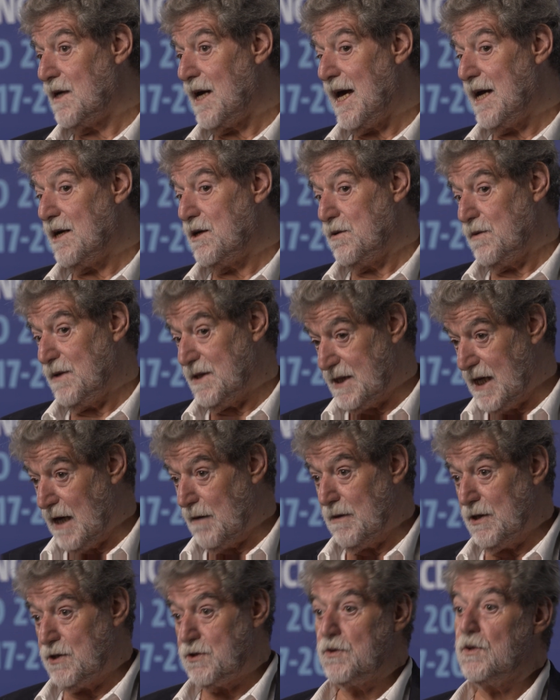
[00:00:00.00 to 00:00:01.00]
and to
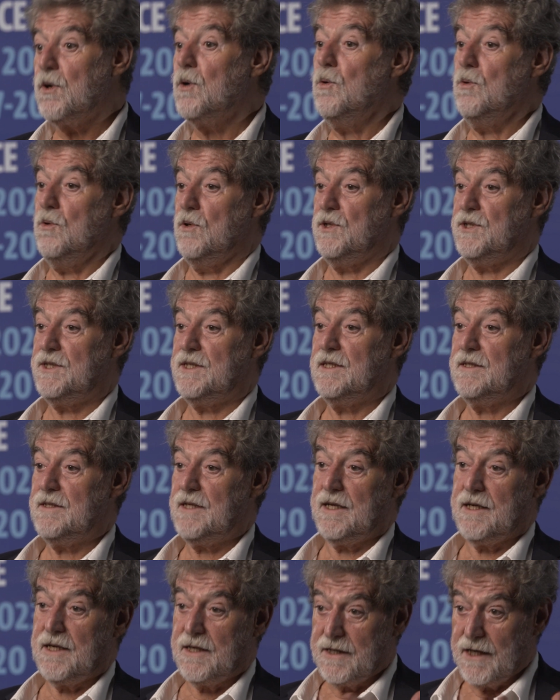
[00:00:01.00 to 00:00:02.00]
establish rules
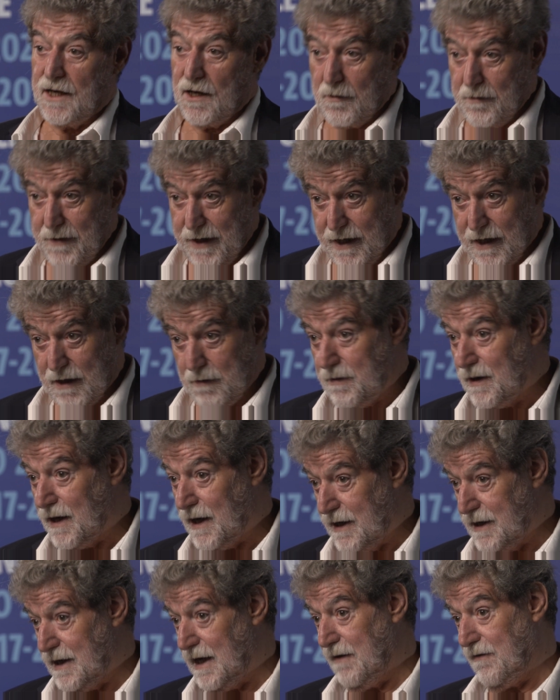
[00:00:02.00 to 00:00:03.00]
that are now being
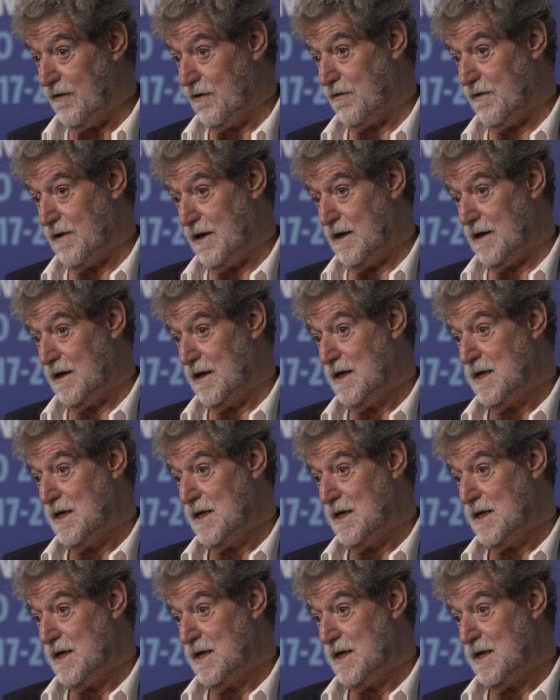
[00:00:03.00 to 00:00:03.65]
applied everywhere.